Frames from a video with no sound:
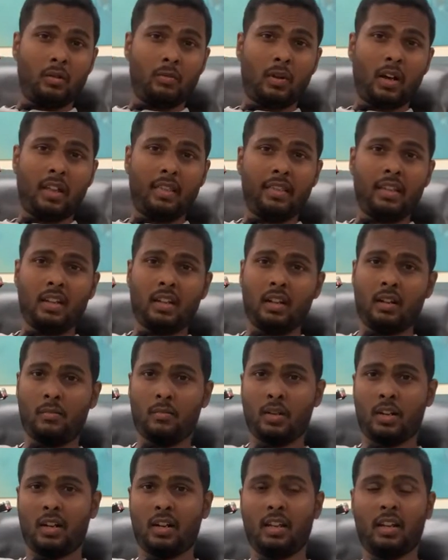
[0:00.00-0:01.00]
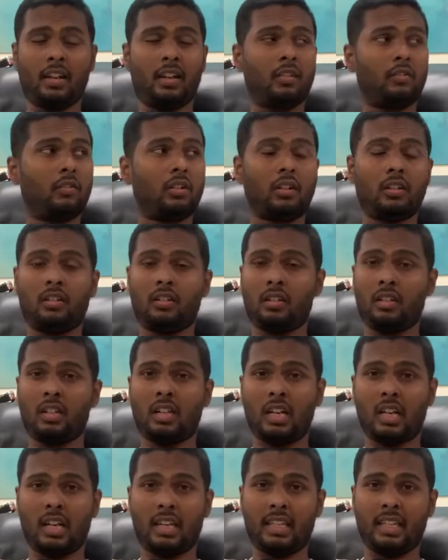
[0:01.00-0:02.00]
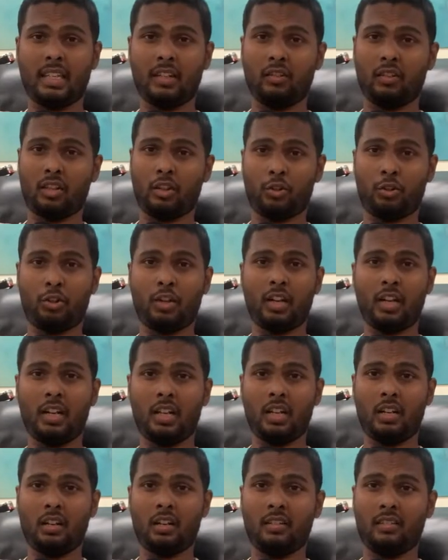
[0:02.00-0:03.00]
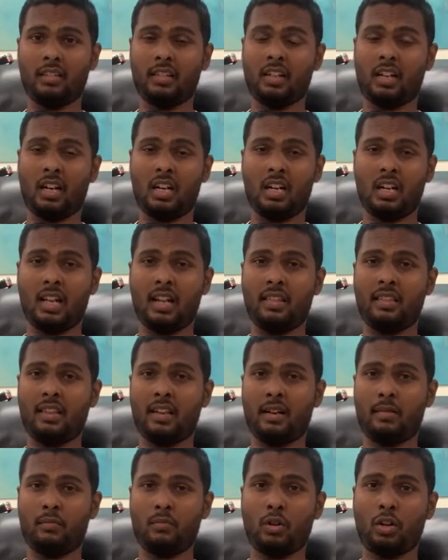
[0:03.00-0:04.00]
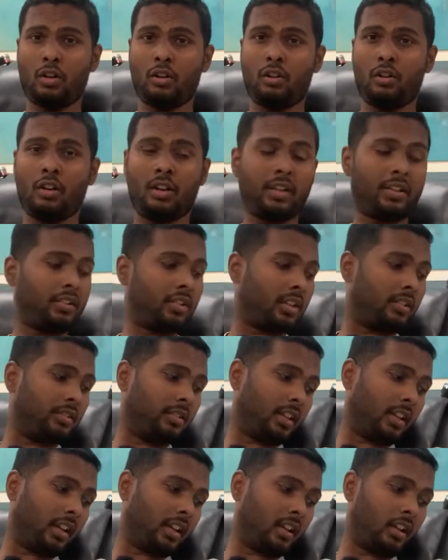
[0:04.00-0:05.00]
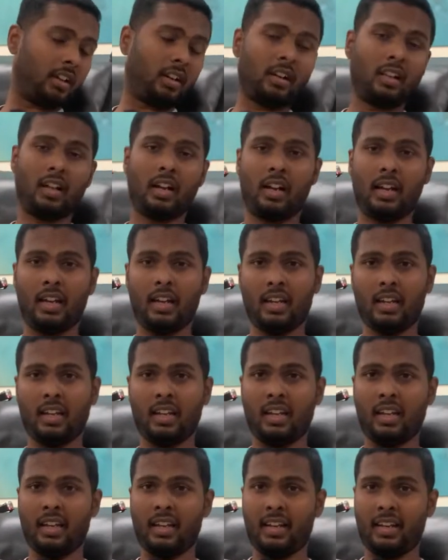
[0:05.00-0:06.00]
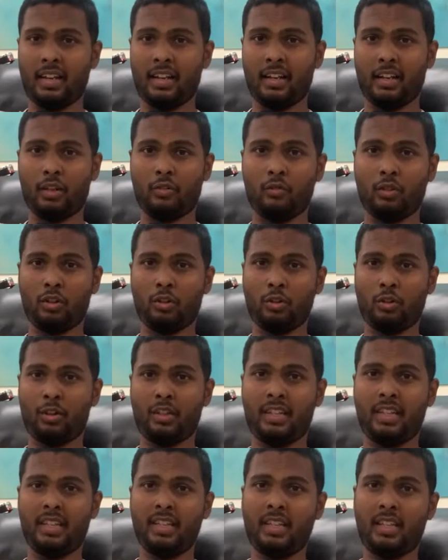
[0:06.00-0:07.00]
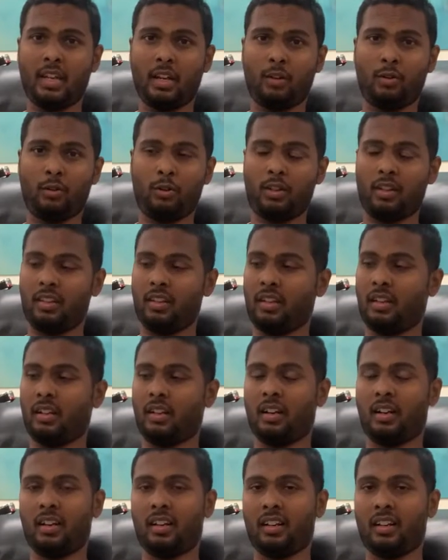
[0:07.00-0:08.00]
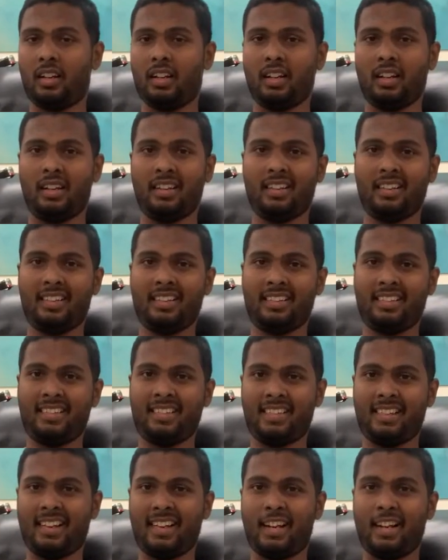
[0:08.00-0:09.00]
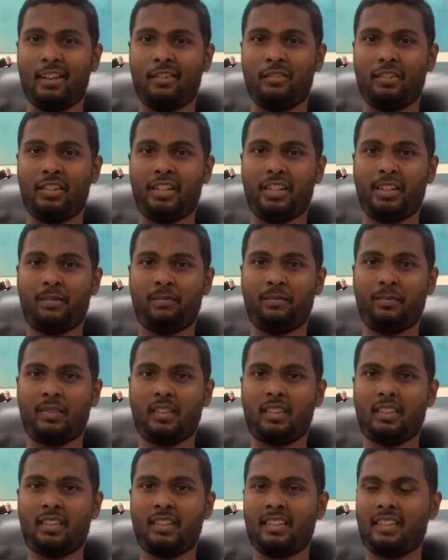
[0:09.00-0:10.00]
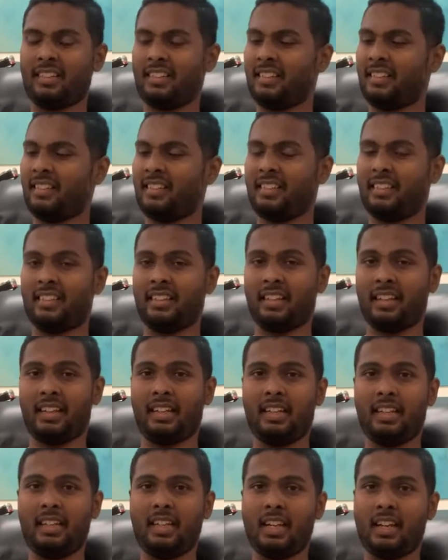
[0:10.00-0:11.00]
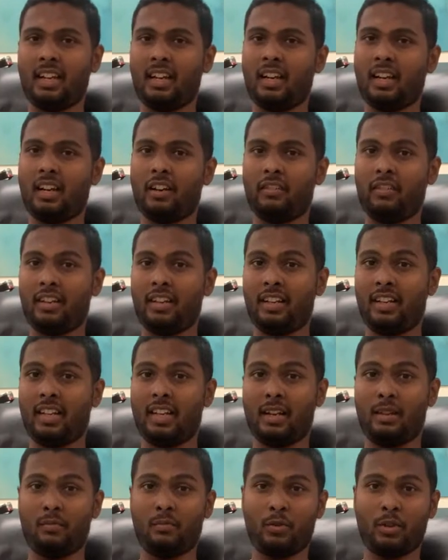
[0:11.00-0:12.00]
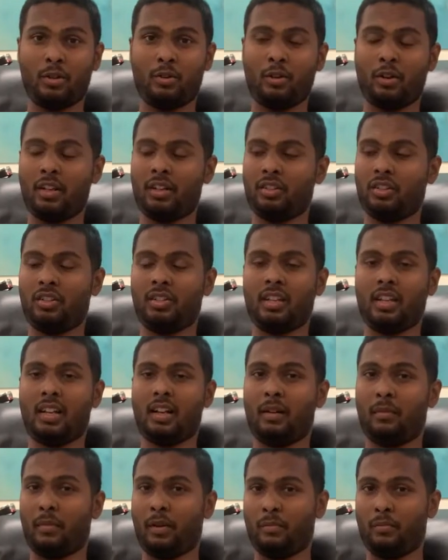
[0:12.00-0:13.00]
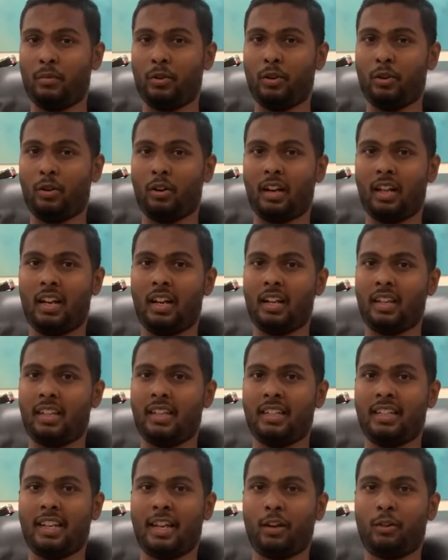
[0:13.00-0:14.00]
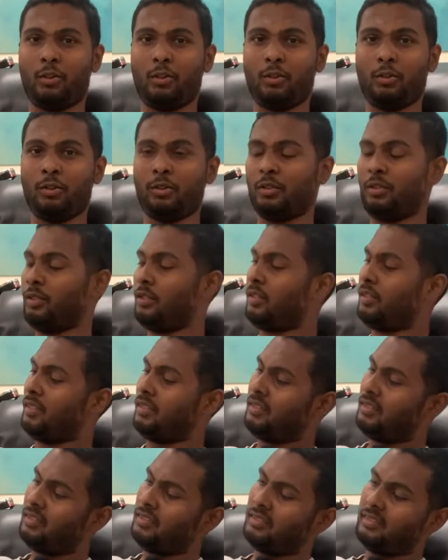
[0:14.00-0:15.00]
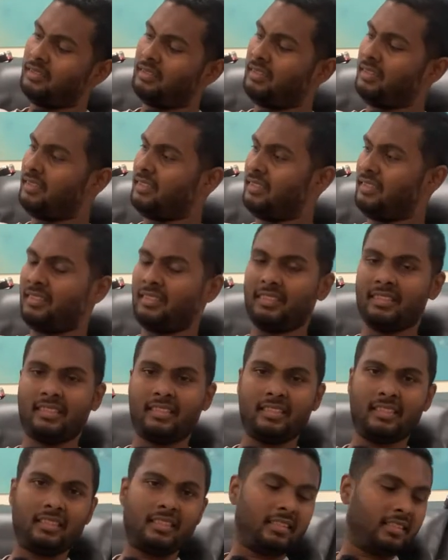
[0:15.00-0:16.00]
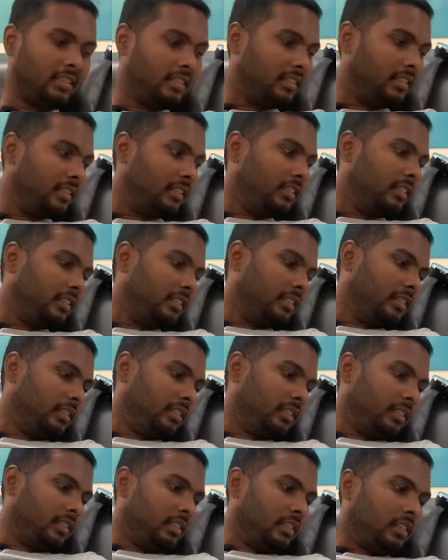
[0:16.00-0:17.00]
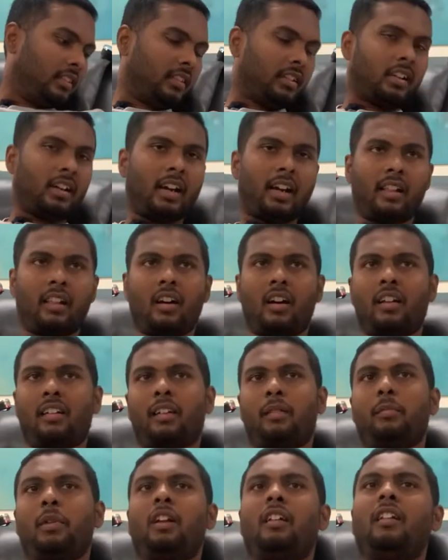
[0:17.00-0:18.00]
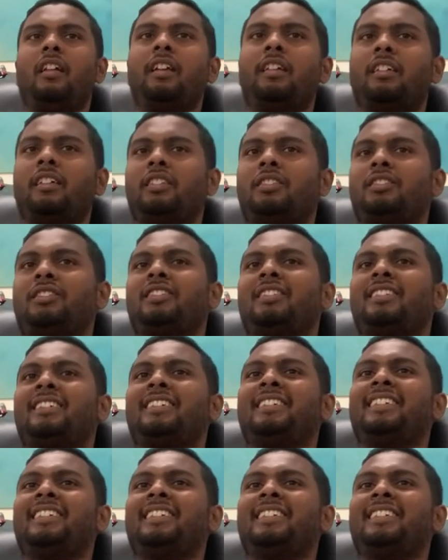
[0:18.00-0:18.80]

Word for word: As I am donating my blood second time in Australia, they gave me a key tag as a gift. My blood group is O positive and they gave me the key tag having O positive sign on it. I love this one and I'm going to use this one for my car key. And 100 milliliters.